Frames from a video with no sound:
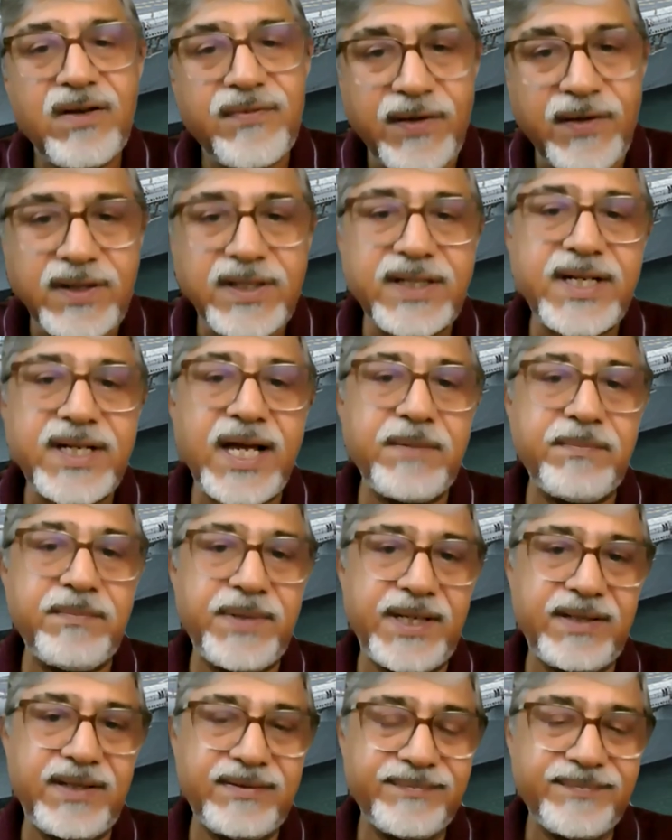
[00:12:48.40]
For the time
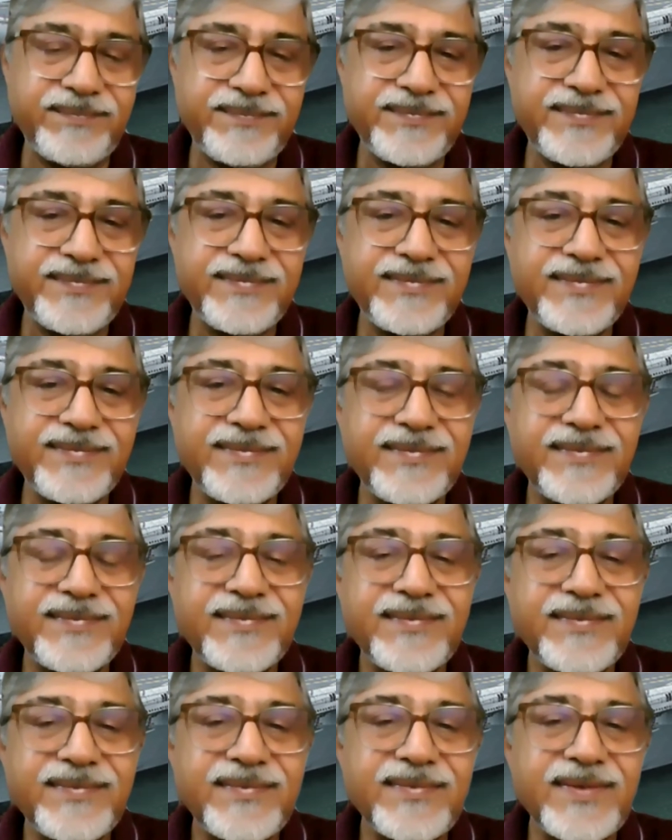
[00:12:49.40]
being,
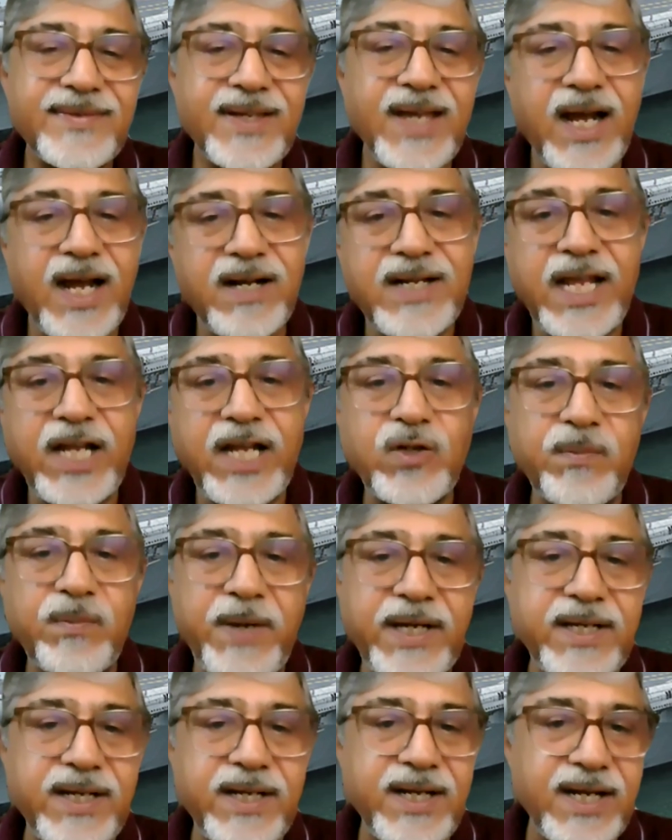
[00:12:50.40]
I'd like to
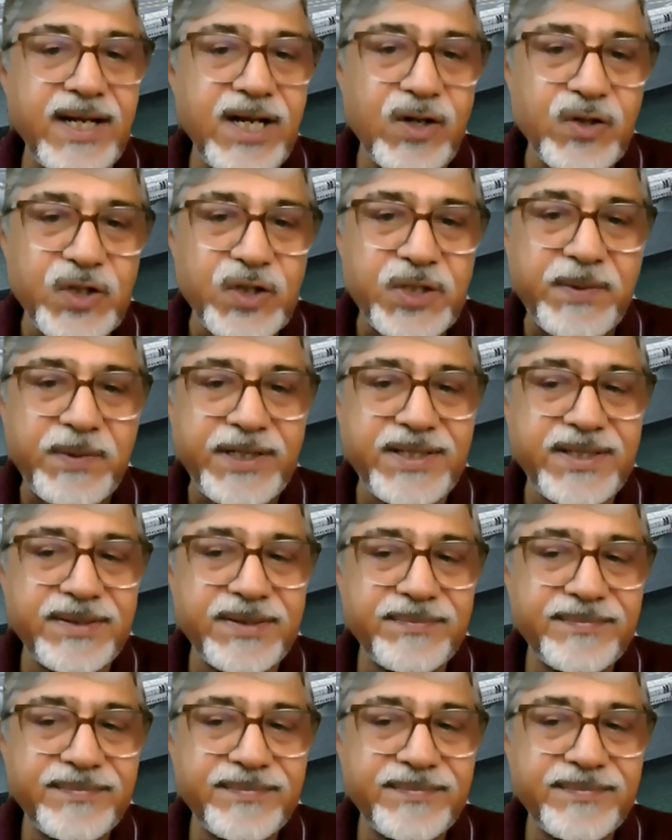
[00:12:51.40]
make an announcement.